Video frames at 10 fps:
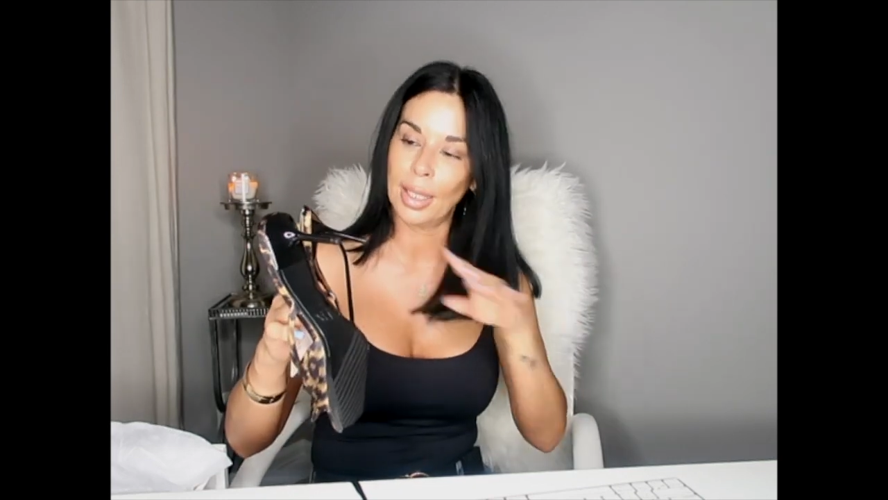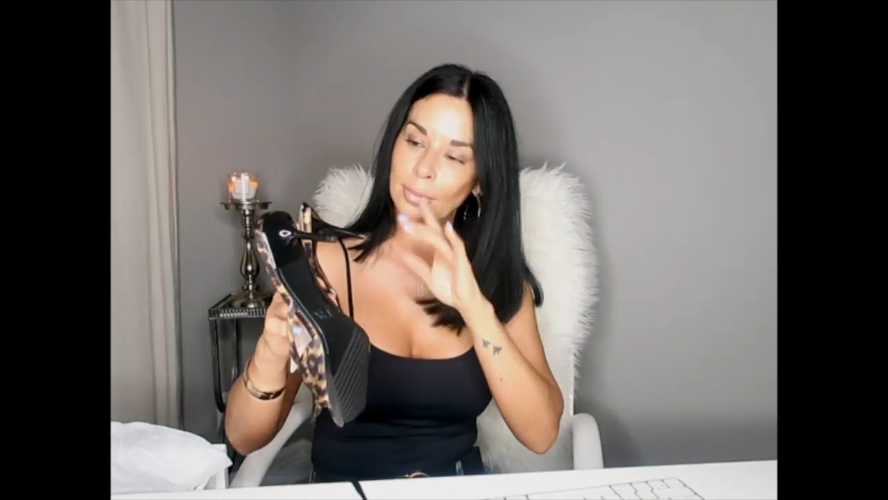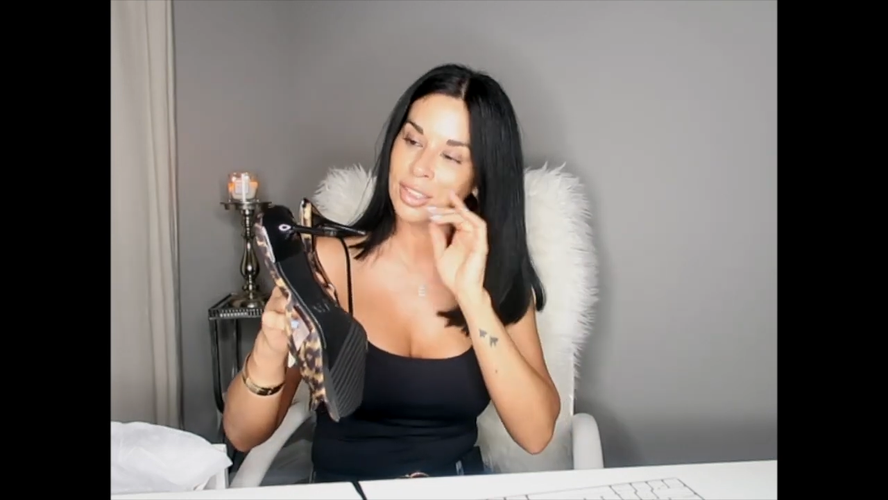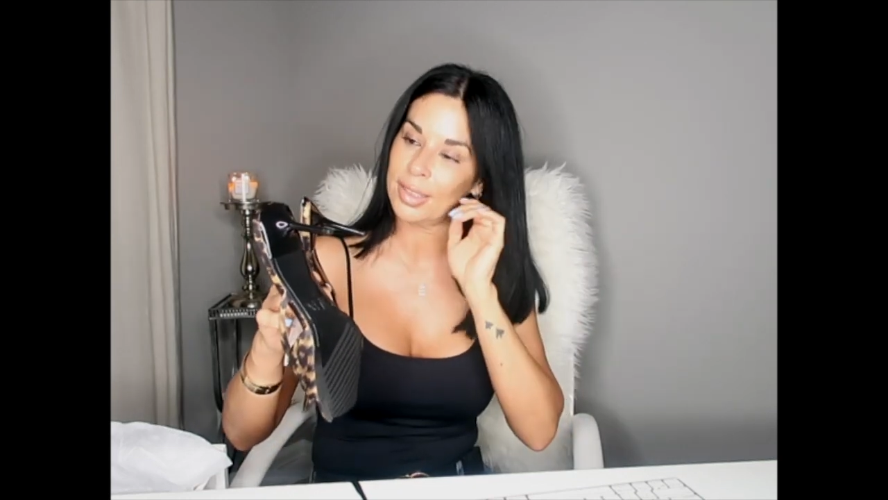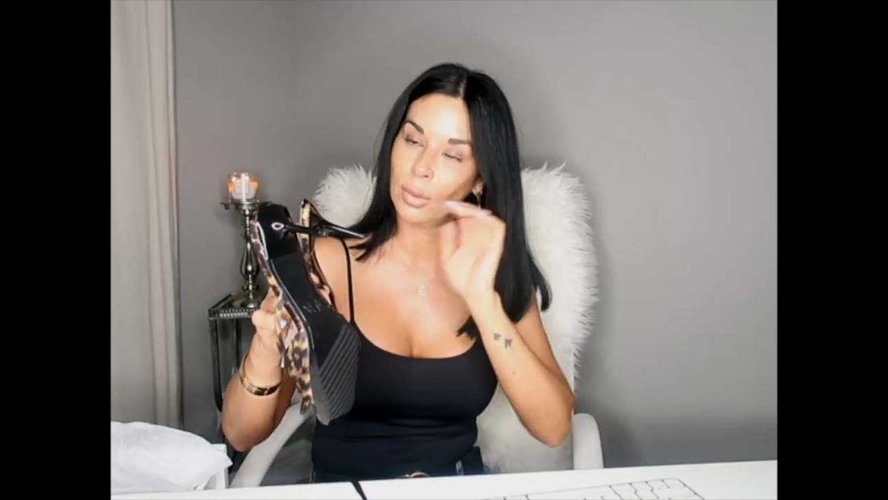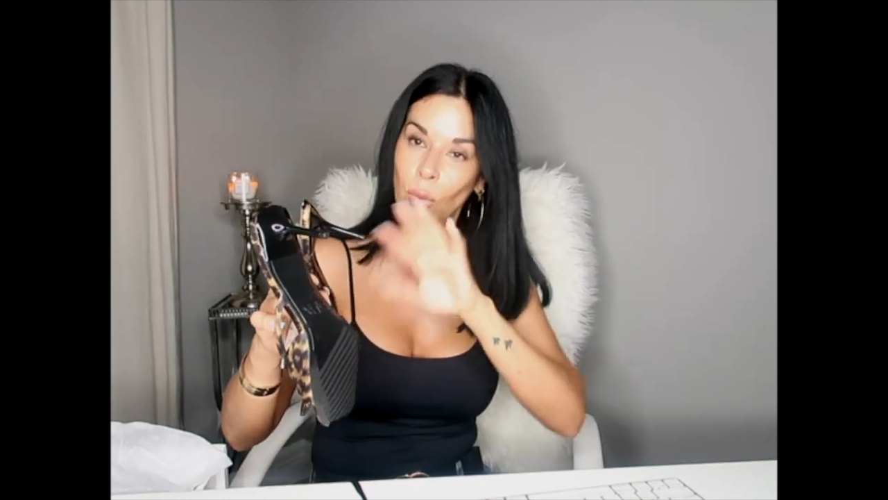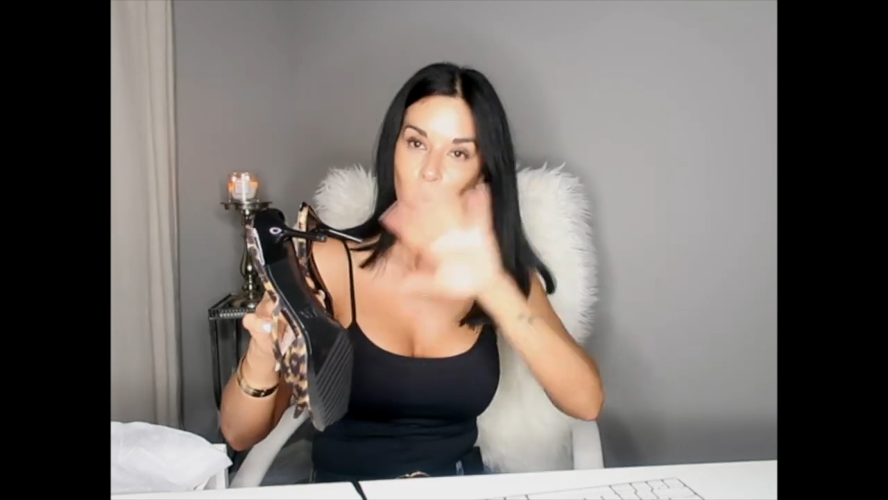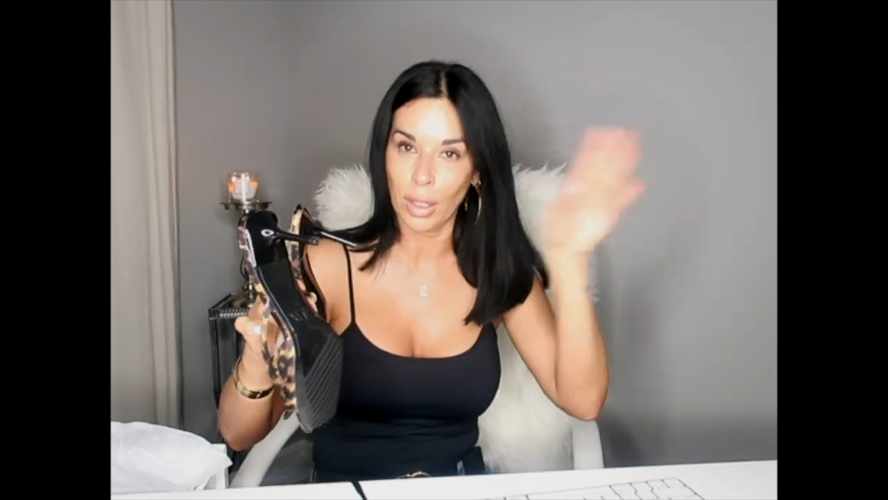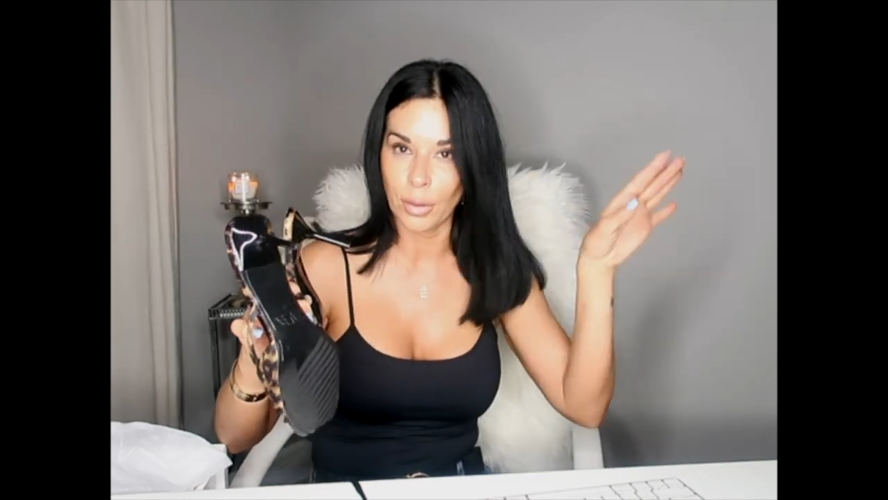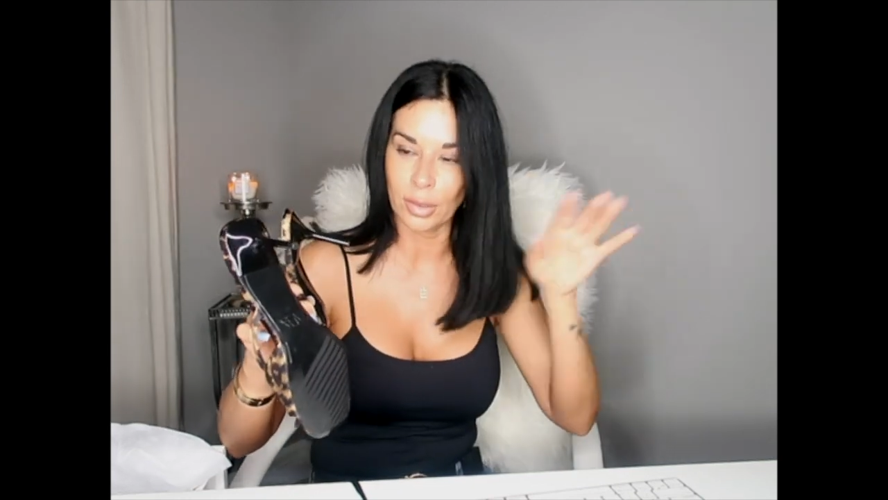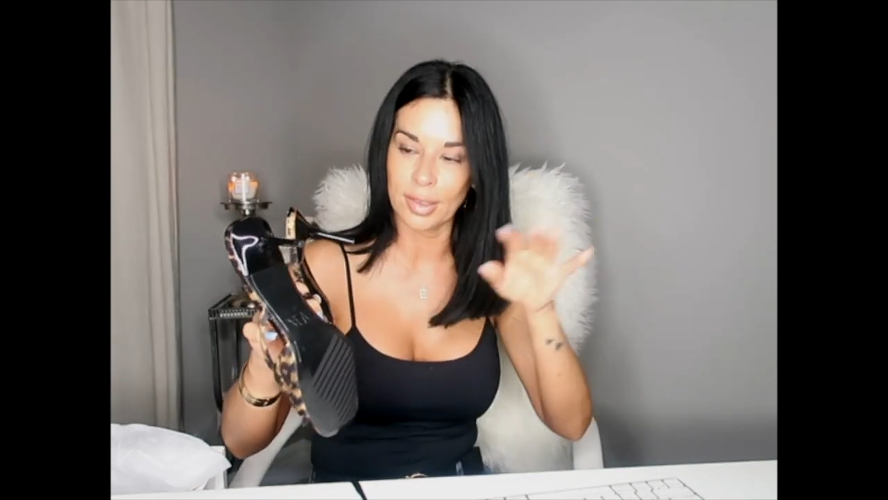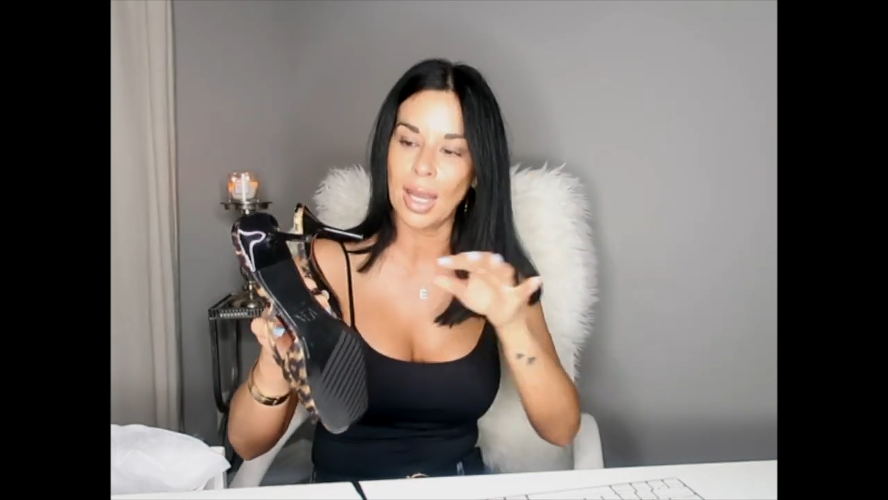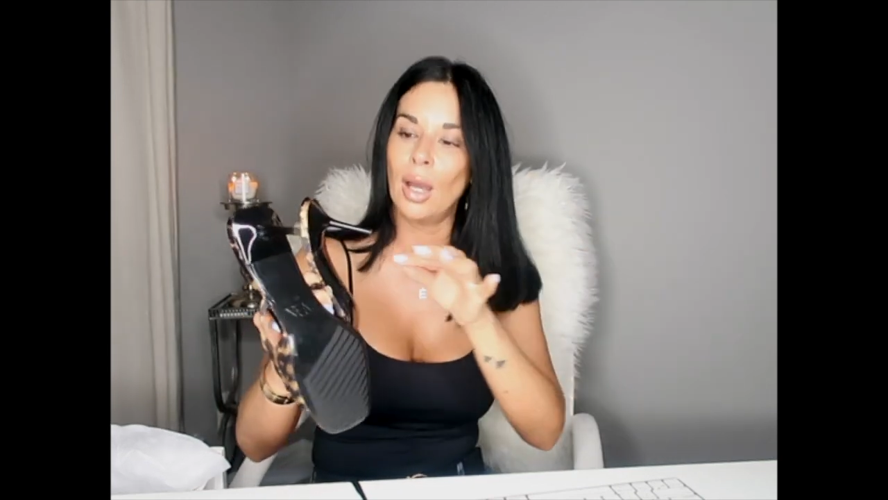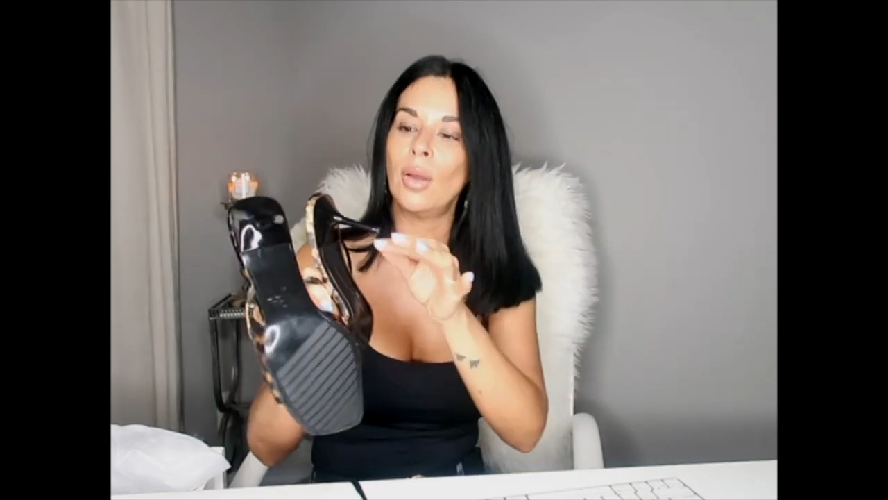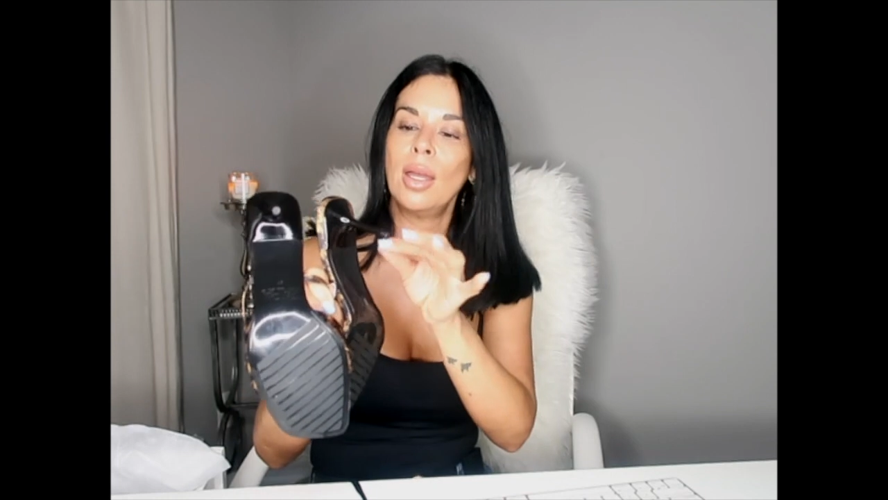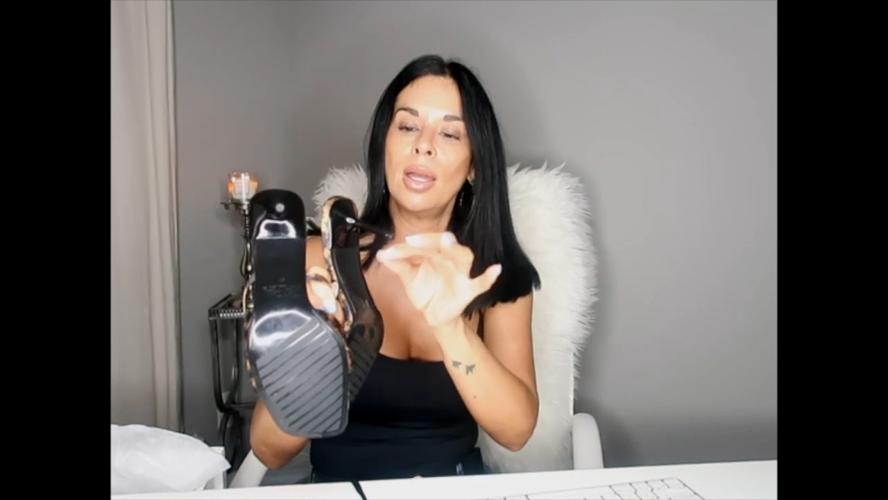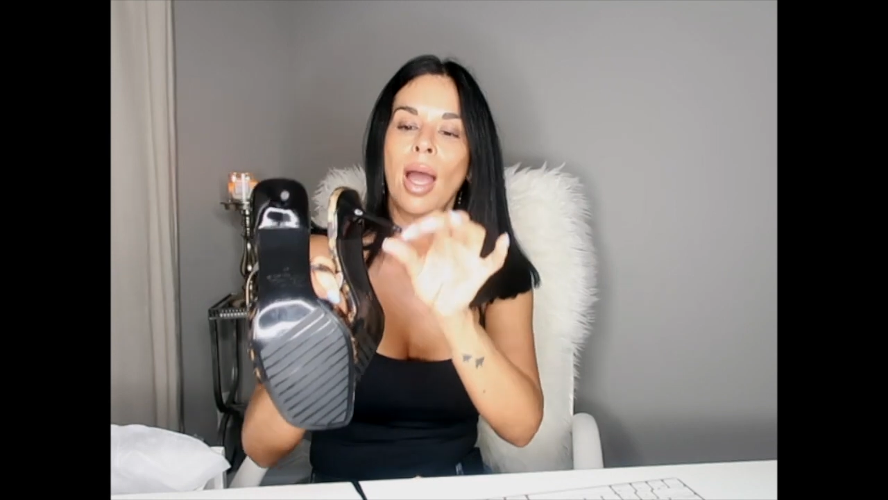I'm just gonna wear those out.